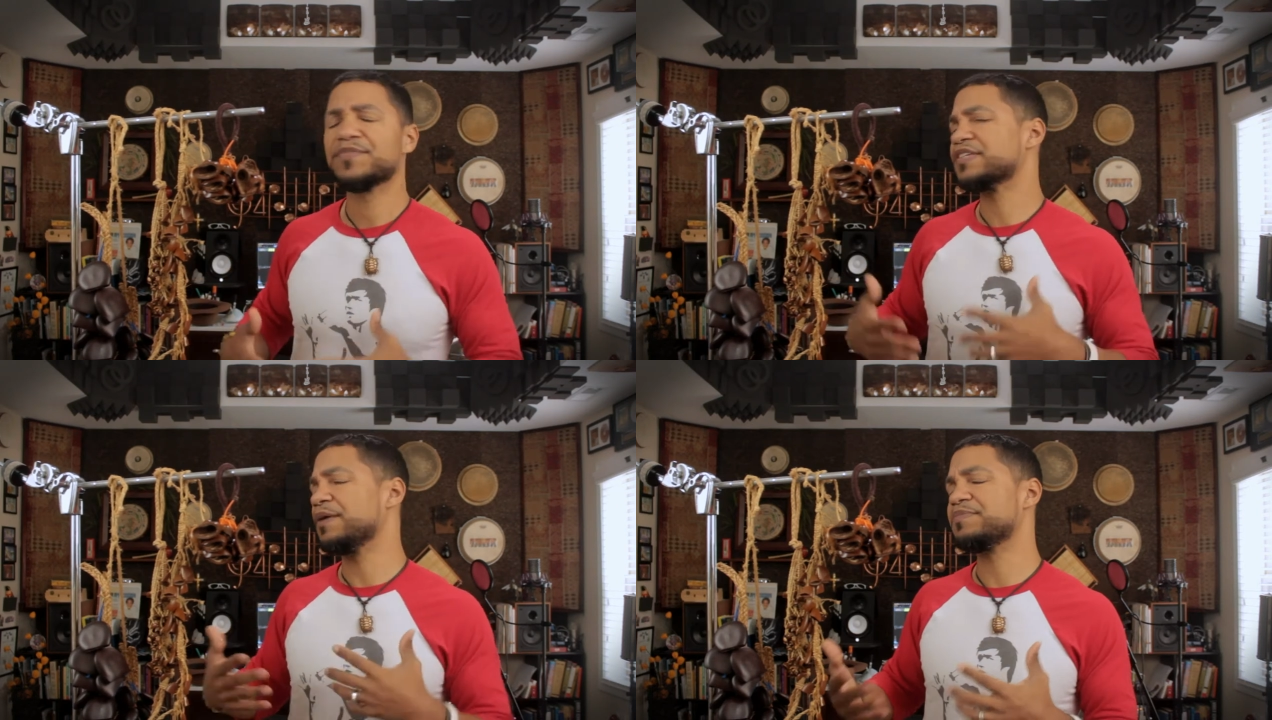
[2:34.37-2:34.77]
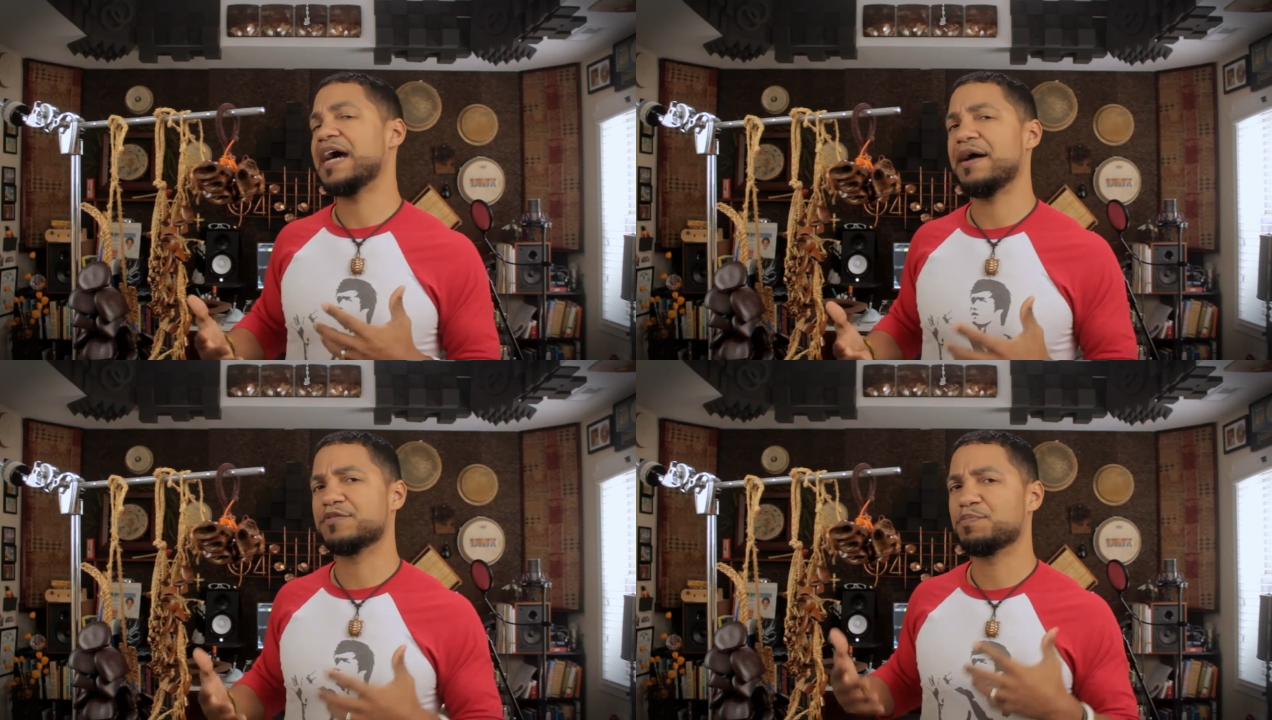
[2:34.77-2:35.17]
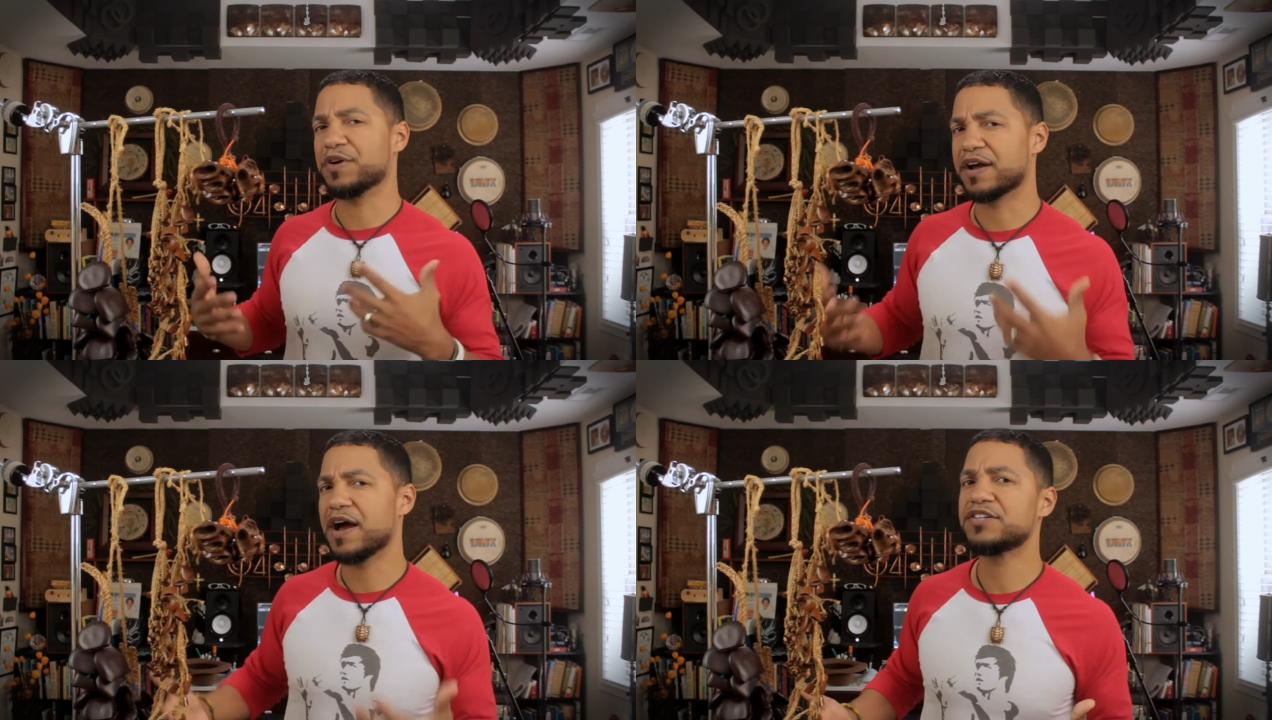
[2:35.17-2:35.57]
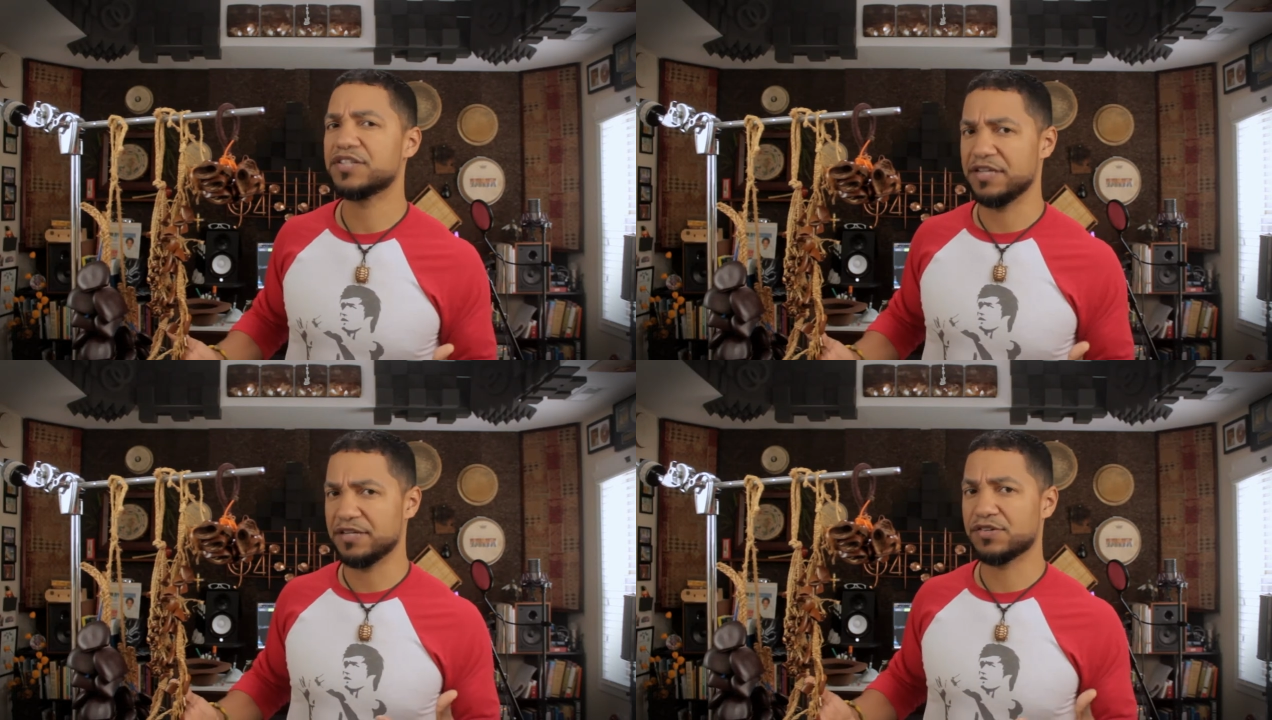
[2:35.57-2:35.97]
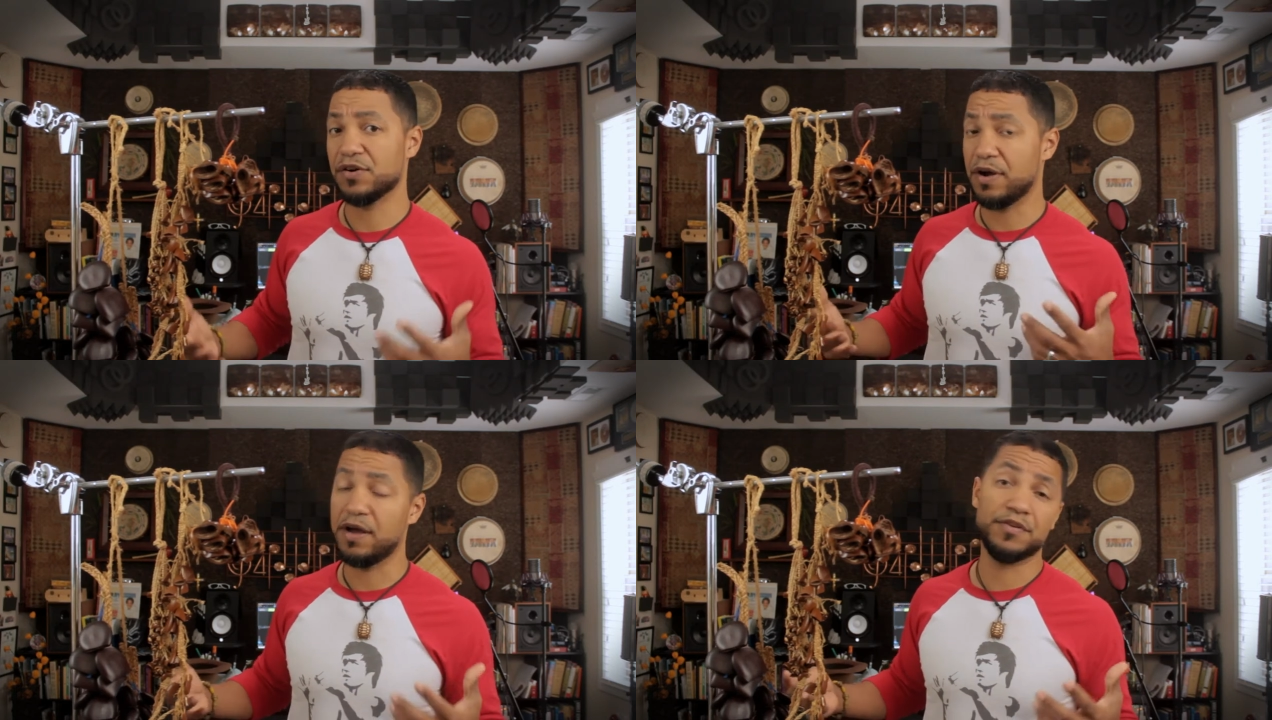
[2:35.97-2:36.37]
Sometimes percussionists
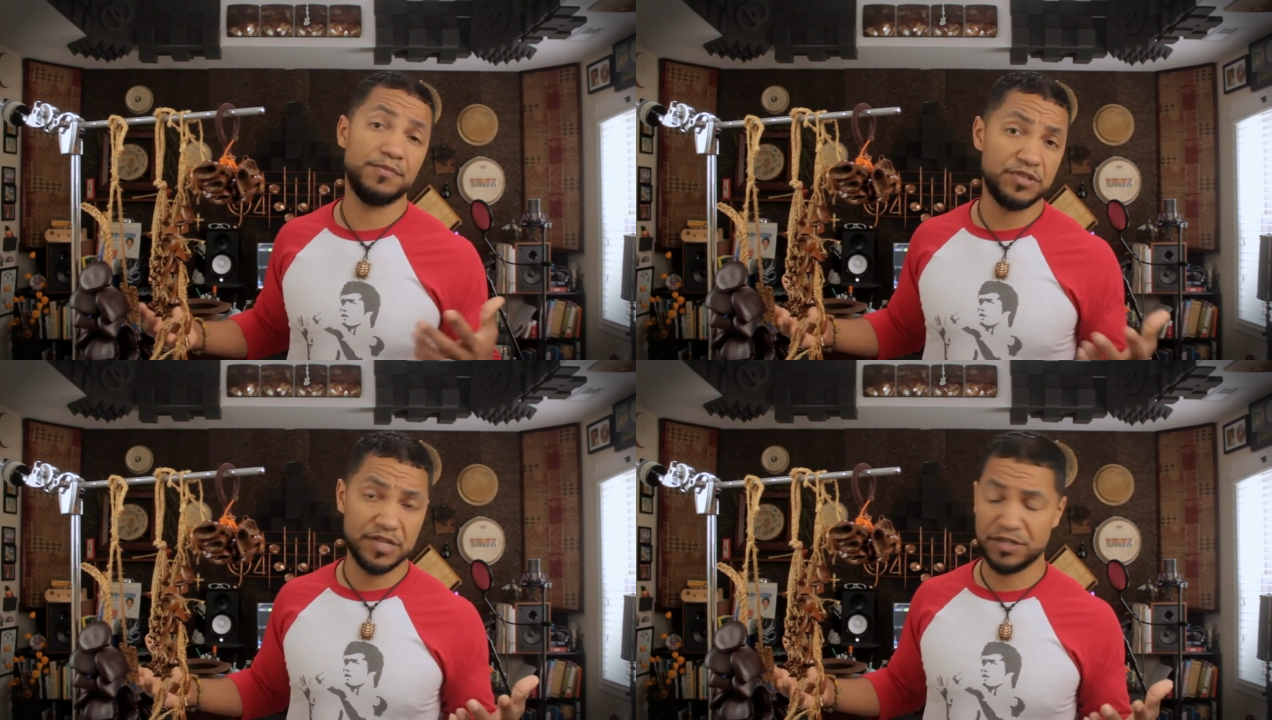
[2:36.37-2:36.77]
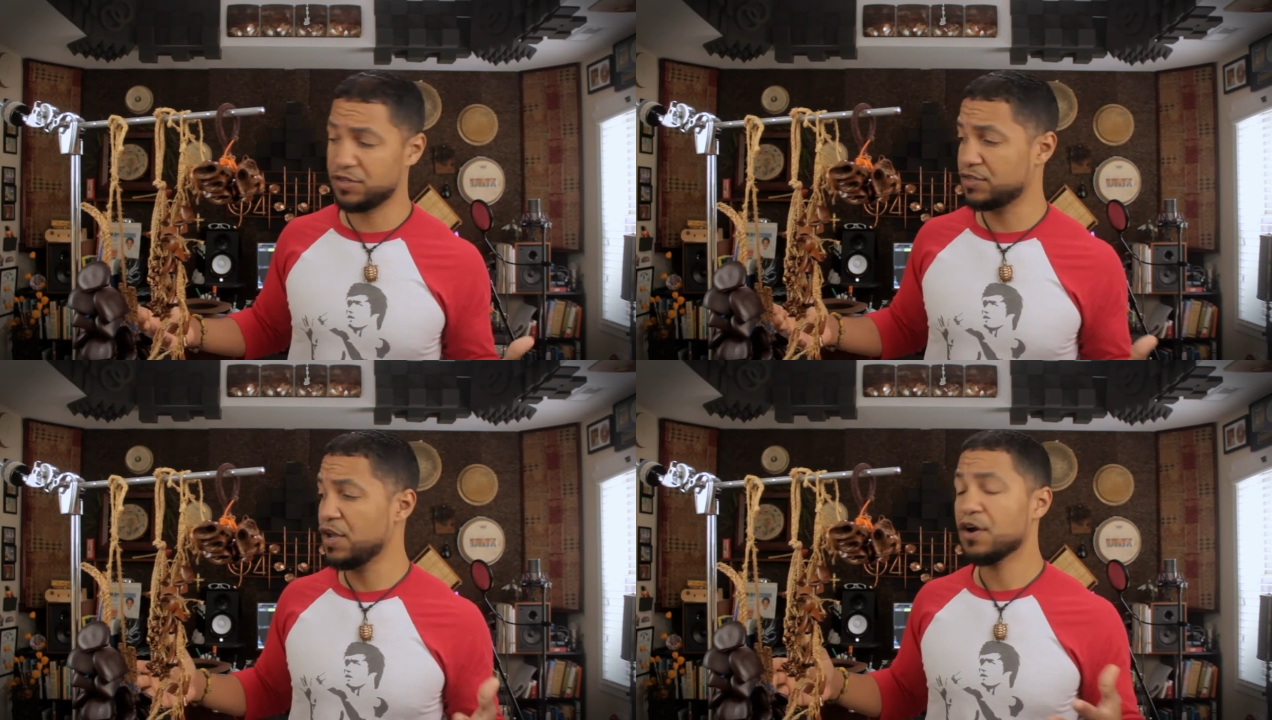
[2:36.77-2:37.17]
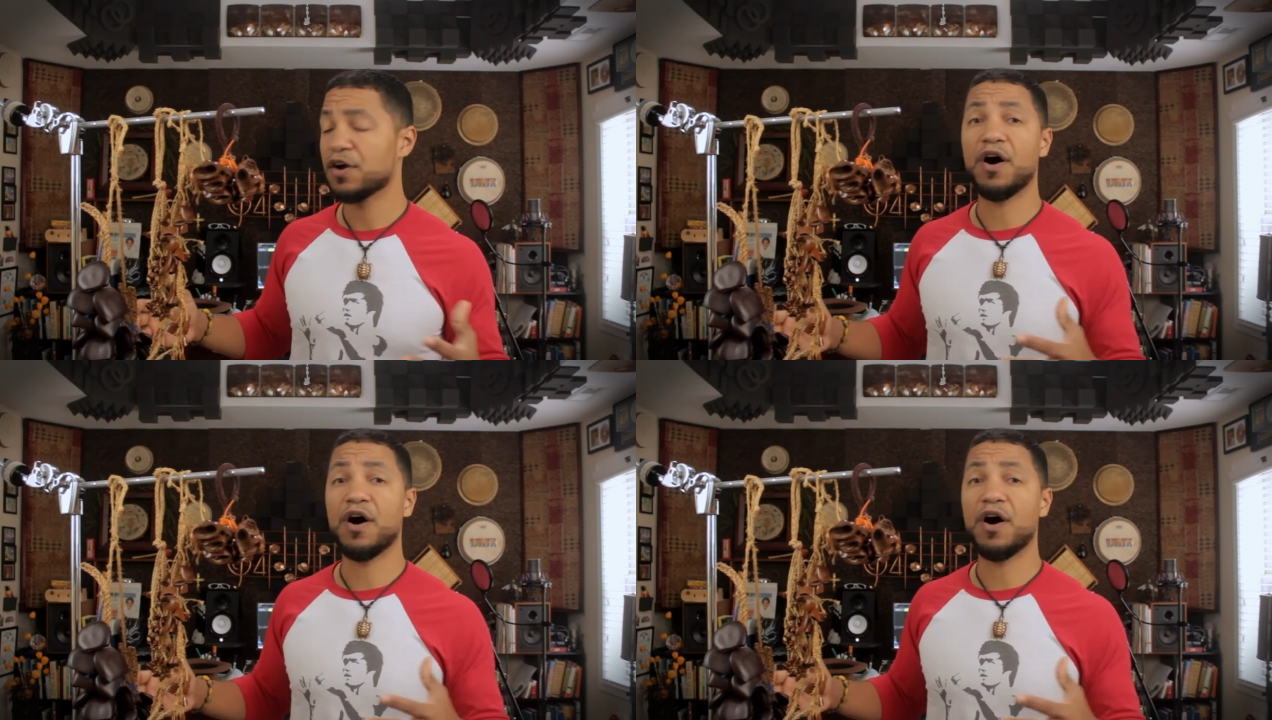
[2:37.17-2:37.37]
or other musicians